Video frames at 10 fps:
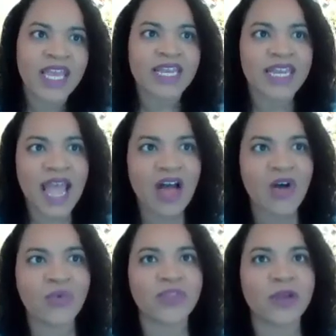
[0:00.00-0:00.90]

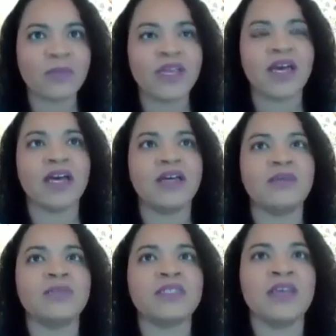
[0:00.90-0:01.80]
now there
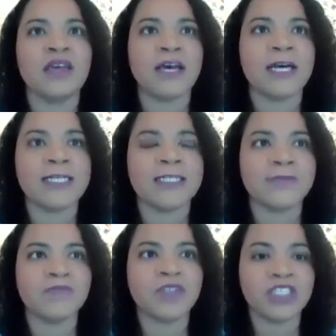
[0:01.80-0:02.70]
becomes
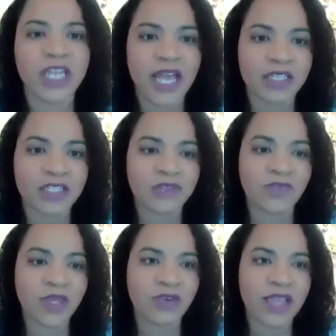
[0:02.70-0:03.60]
the challenge of
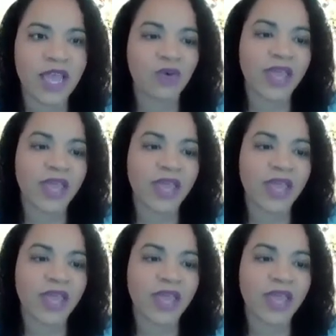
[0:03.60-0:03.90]
figuring out,